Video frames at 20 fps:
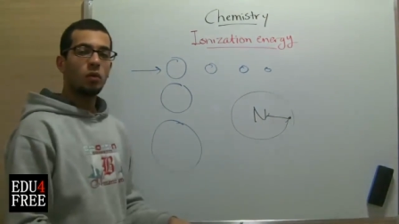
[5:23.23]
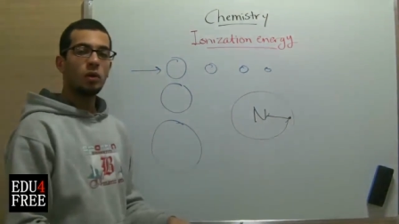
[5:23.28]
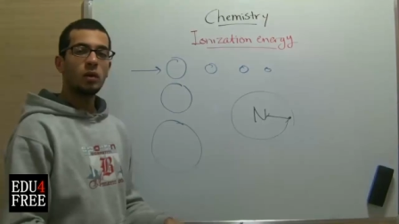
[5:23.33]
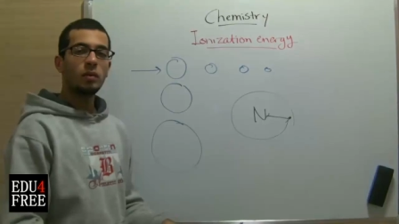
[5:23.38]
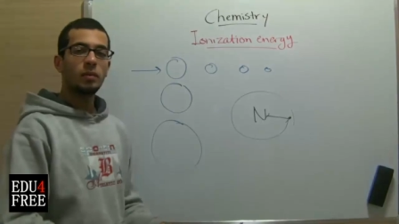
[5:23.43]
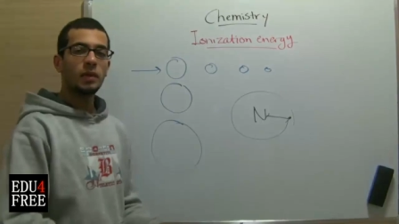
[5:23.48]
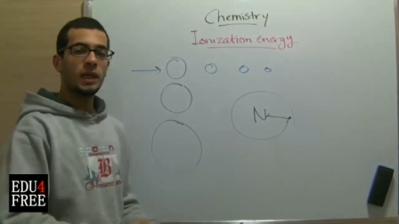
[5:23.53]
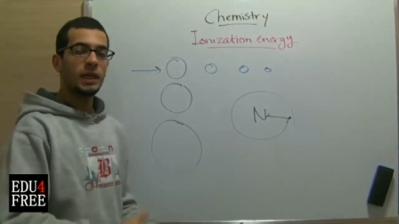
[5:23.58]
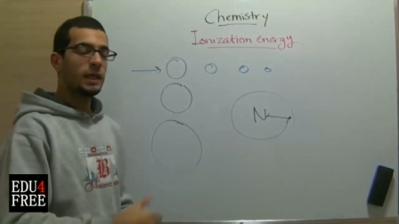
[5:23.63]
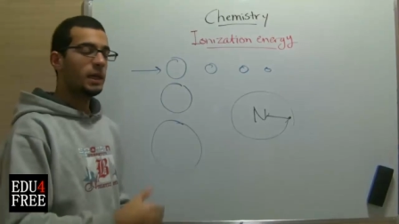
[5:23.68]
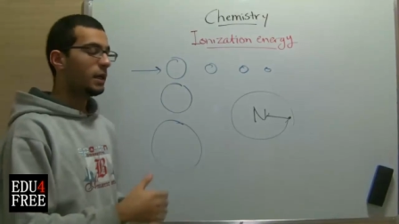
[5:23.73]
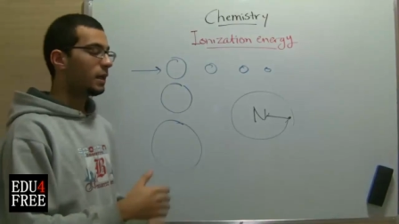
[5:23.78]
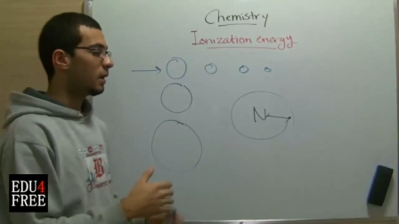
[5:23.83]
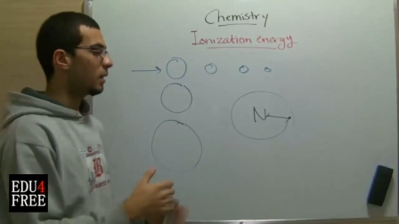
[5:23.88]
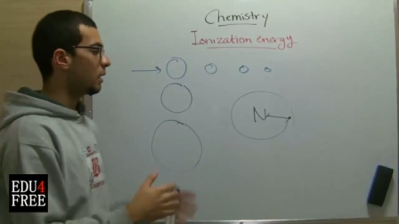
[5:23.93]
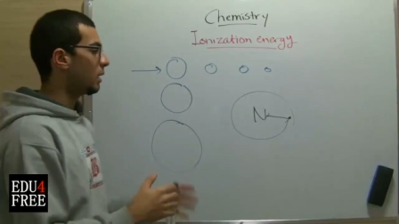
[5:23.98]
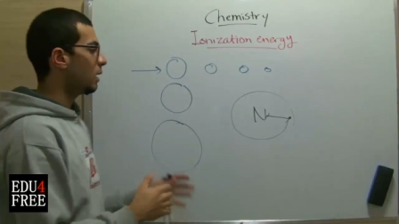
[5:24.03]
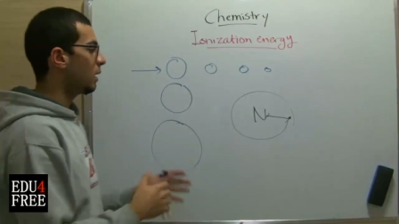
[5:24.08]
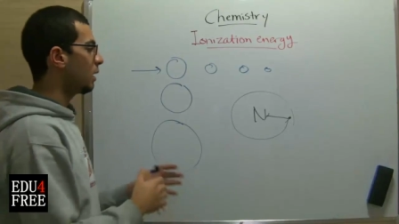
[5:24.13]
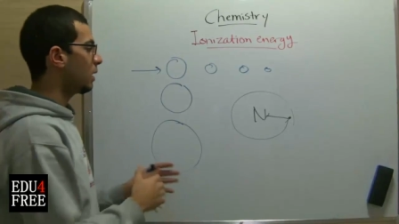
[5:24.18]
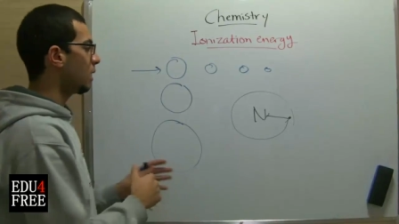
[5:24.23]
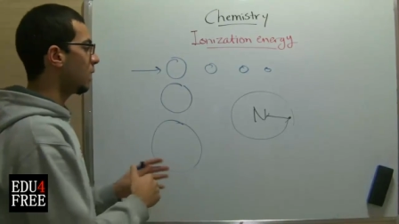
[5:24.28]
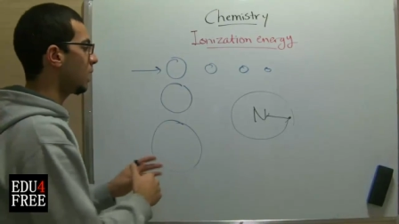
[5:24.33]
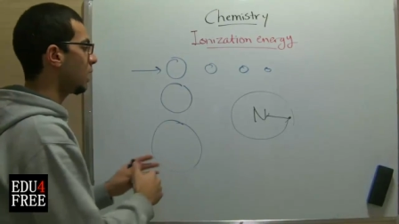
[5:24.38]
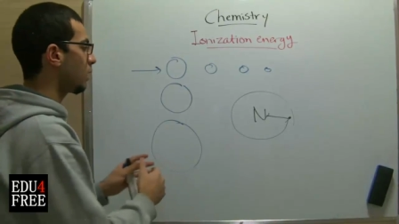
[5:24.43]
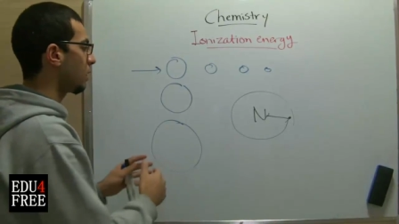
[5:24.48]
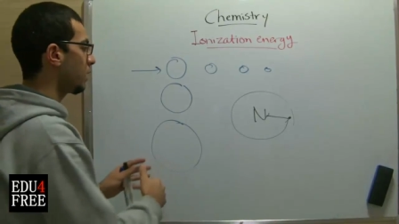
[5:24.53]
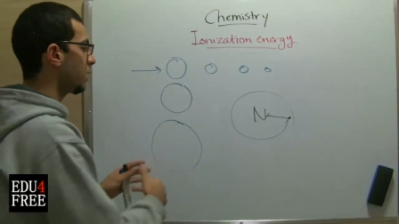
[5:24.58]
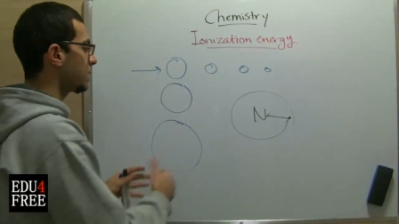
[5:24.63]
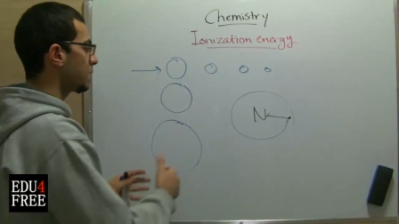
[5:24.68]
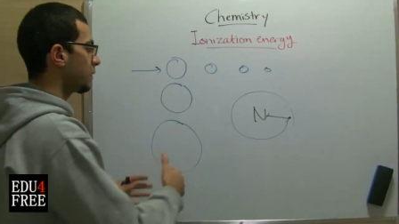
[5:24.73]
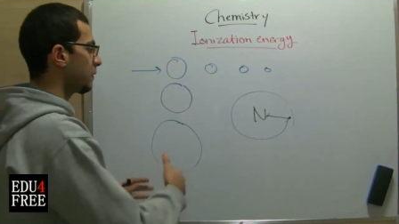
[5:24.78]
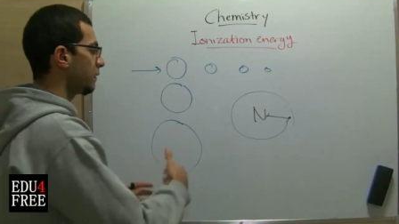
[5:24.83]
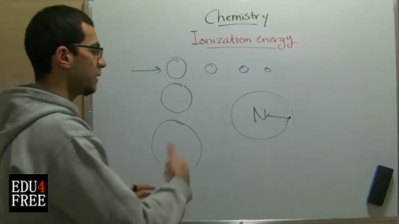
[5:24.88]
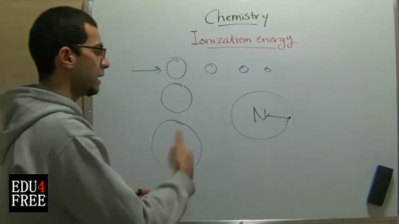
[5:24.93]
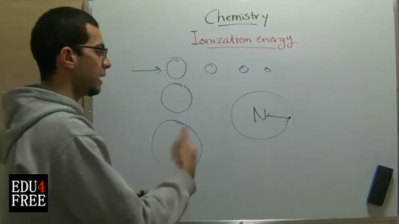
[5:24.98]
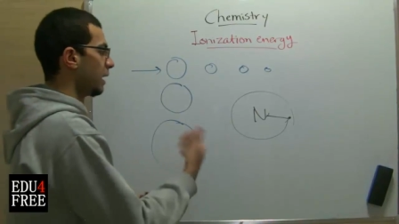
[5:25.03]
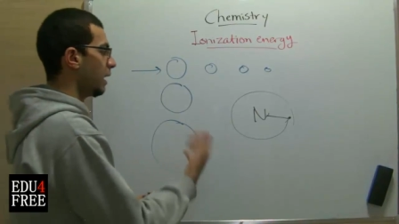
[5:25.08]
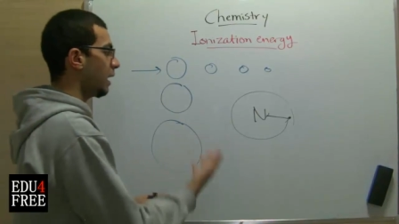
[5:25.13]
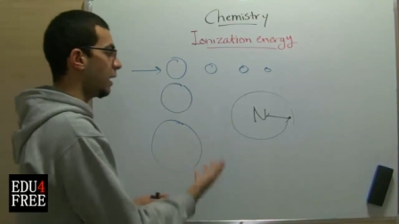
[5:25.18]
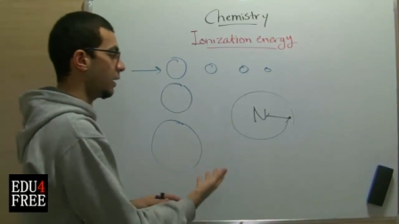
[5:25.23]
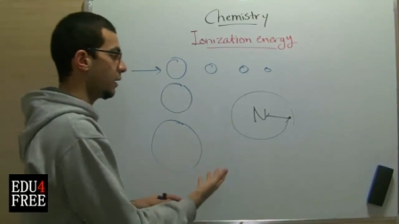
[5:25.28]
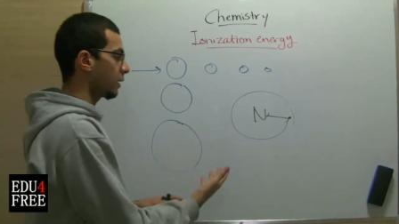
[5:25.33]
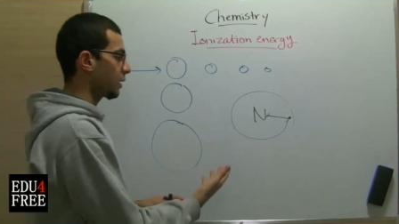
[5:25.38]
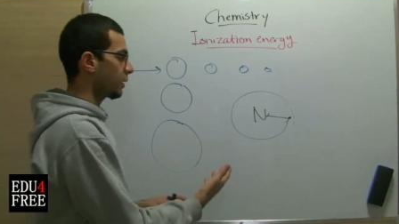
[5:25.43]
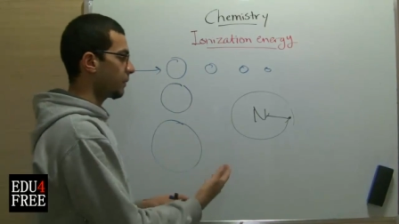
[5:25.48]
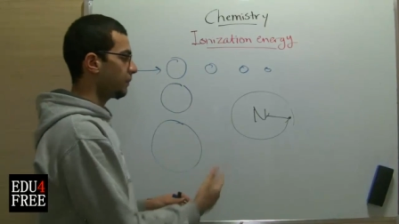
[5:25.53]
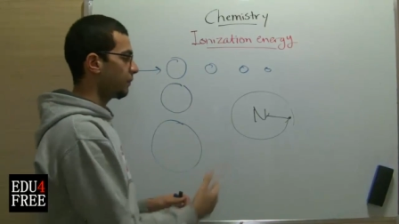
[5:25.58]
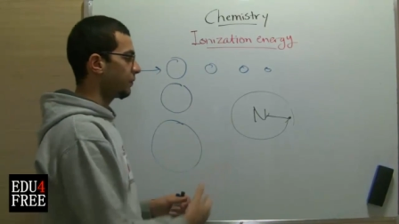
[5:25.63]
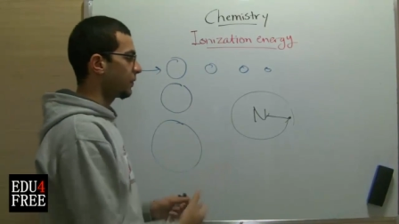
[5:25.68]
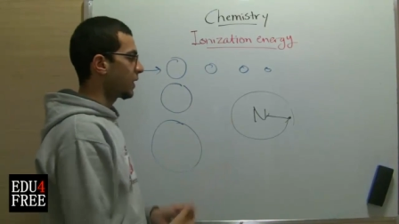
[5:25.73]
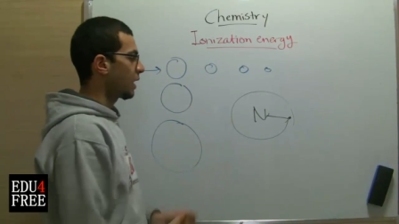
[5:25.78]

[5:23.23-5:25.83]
will be relatively higher.